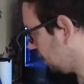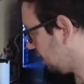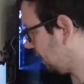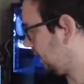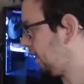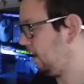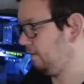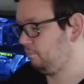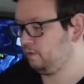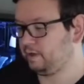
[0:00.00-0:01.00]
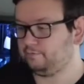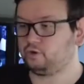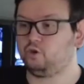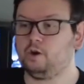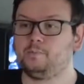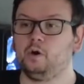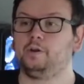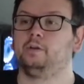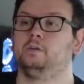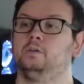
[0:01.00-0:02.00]
Aha, we have a tripod.
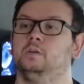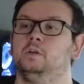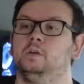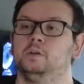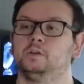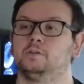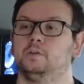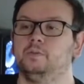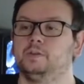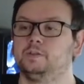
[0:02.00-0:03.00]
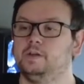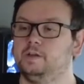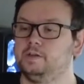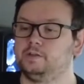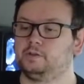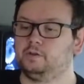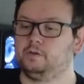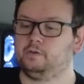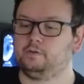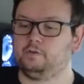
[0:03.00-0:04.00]
So this is
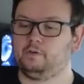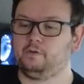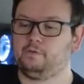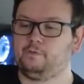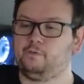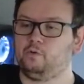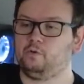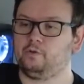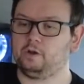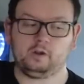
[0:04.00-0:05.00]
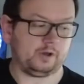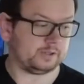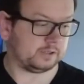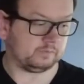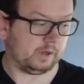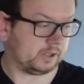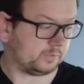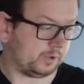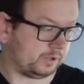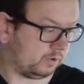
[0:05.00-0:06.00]
for the lighting rig. It's
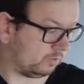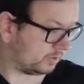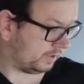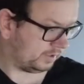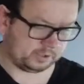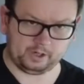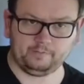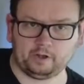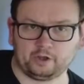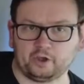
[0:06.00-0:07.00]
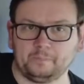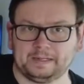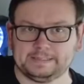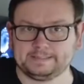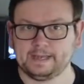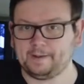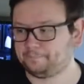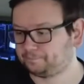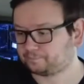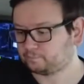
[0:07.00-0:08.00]
pretty cool. So this is kind of like a complete set.
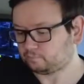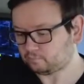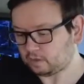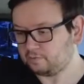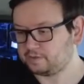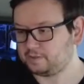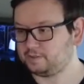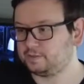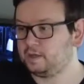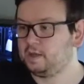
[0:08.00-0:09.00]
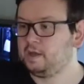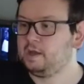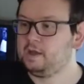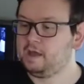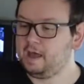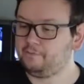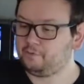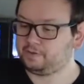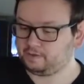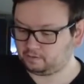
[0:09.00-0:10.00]
This is
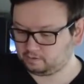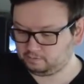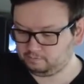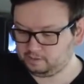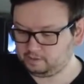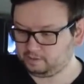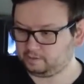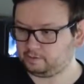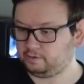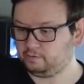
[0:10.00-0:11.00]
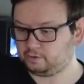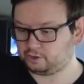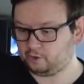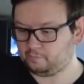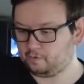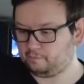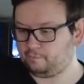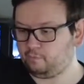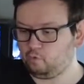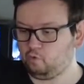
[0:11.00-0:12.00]
everything that you need to do some
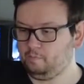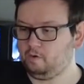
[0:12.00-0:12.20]
form